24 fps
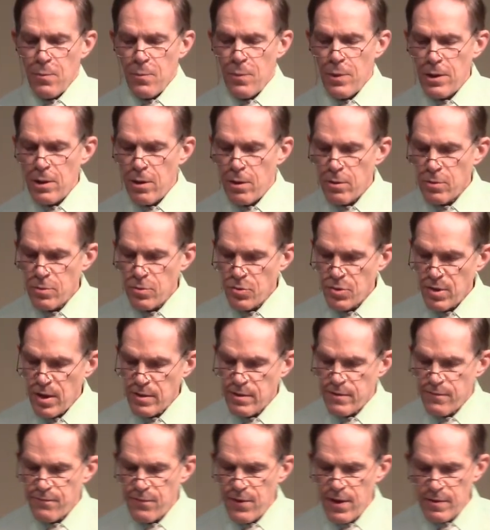we don't
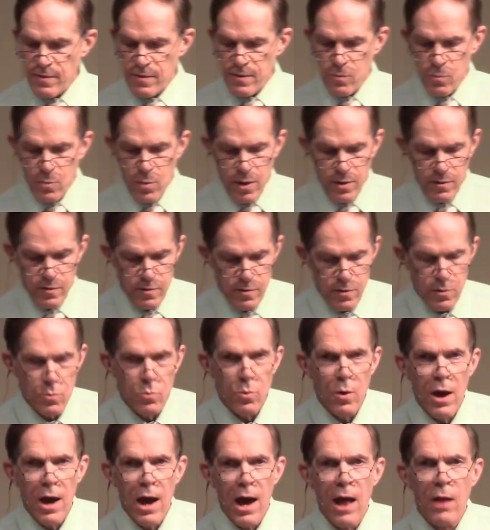just visit once in a
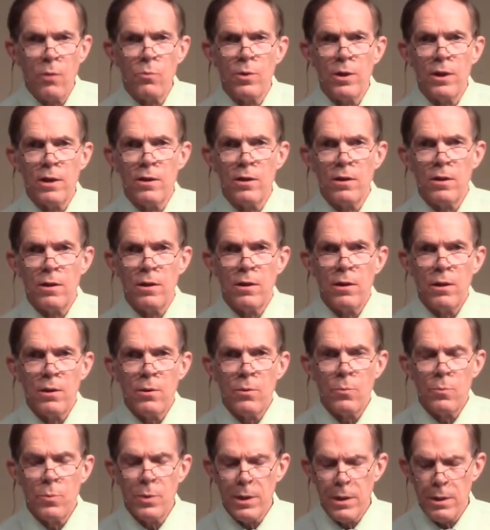while. We,
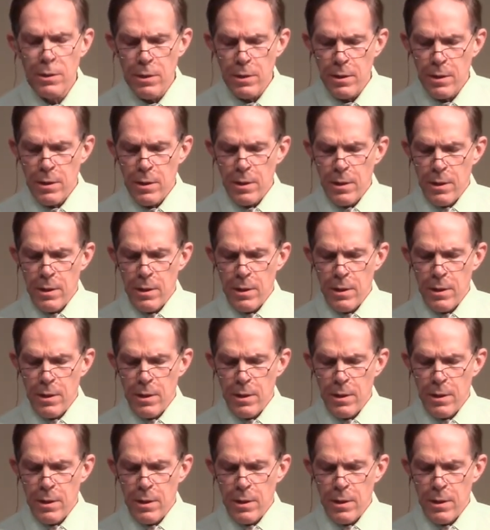we,